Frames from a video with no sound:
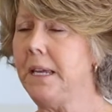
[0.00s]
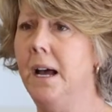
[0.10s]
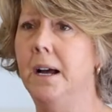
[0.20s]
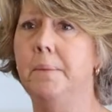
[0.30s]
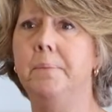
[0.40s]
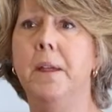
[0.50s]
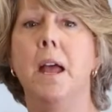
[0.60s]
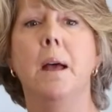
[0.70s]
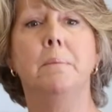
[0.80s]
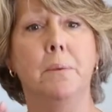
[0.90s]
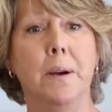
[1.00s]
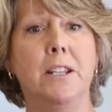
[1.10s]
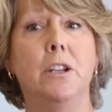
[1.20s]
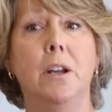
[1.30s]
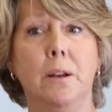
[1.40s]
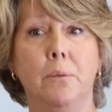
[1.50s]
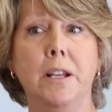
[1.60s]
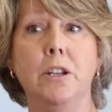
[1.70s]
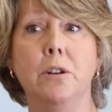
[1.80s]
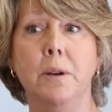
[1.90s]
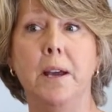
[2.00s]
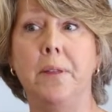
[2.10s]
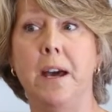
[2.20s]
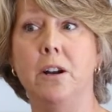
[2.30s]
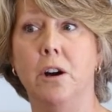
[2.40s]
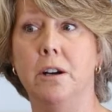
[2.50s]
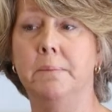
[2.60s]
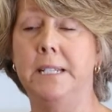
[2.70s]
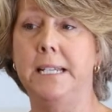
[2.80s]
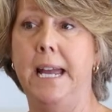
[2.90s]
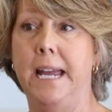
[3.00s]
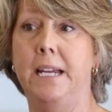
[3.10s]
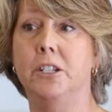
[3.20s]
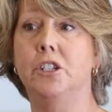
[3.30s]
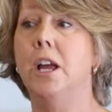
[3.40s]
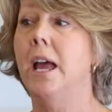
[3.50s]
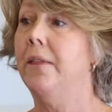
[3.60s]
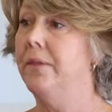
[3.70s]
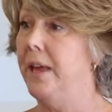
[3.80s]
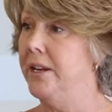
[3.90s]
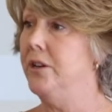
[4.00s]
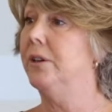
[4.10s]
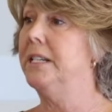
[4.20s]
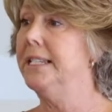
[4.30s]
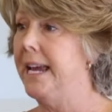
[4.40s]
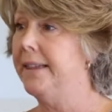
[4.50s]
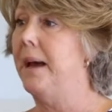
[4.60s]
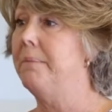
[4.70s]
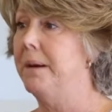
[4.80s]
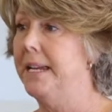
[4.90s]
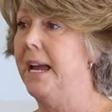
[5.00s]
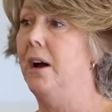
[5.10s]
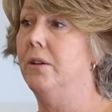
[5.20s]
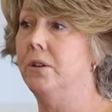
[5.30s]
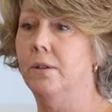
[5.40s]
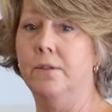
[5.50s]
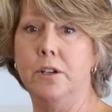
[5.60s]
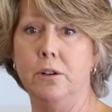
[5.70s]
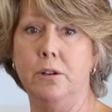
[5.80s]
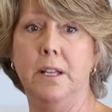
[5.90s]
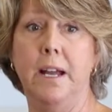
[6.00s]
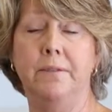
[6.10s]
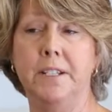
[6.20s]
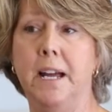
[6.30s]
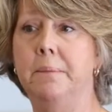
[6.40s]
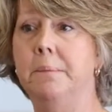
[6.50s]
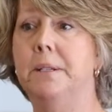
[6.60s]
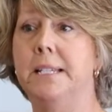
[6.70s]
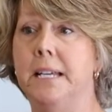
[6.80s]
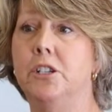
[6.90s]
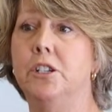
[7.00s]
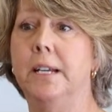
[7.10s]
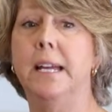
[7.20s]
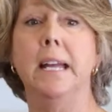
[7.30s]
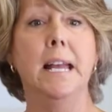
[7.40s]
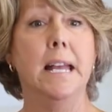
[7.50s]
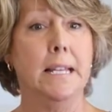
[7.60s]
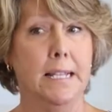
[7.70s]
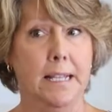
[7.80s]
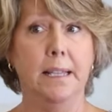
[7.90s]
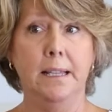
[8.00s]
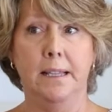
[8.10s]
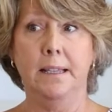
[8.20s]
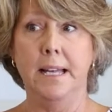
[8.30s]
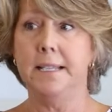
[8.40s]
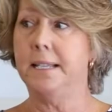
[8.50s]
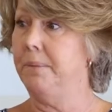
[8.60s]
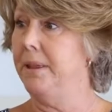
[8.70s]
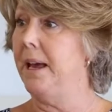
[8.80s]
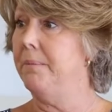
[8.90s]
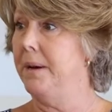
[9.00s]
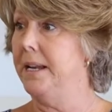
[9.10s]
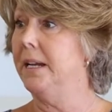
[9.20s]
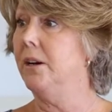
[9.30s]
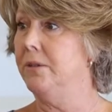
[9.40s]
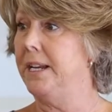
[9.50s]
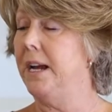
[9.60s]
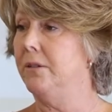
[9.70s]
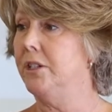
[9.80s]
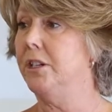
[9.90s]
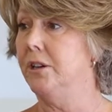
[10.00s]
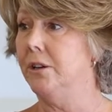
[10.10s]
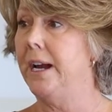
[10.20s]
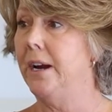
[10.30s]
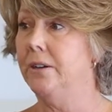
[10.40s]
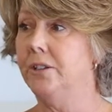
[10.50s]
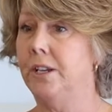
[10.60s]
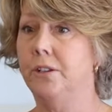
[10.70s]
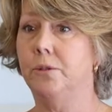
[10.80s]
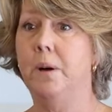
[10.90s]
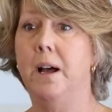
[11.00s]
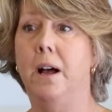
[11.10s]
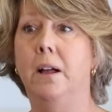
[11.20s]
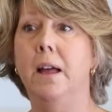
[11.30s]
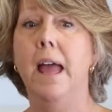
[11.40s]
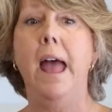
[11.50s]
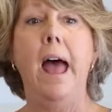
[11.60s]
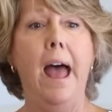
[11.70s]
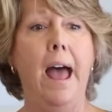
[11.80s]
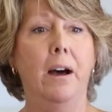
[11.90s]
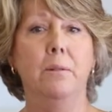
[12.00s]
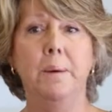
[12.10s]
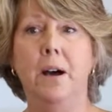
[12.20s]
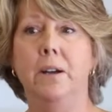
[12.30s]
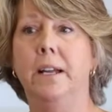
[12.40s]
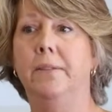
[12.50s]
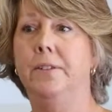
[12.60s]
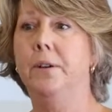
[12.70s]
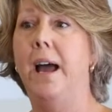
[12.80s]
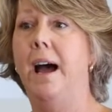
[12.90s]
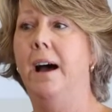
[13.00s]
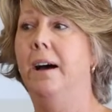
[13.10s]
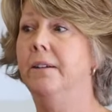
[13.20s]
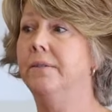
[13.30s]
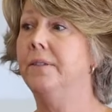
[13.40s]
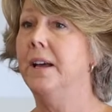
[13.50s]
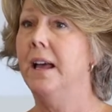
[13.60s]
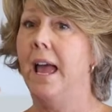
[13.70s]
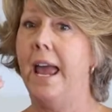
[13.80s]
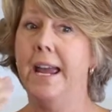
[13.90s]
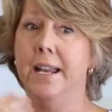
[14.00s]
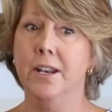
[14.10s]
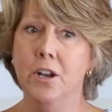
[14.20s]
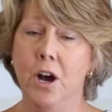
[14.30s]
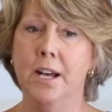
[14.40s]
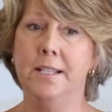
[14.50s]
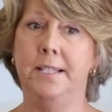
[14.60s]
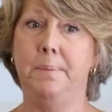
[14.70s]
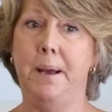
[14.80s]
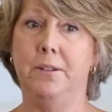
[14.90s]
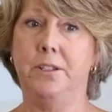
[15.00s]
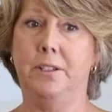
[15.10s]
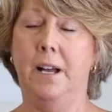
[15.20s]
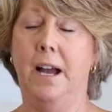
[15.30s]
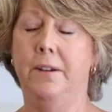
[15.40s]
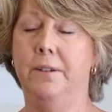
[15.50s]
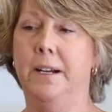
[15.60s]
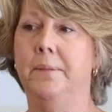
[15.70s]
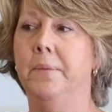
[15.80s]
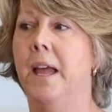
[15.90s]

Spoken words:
But when you hit that RMD age, then you can take that money out over your lifetime and potentially let some of that money go down to your heirs as well. How about if you have a non-spousal IRA?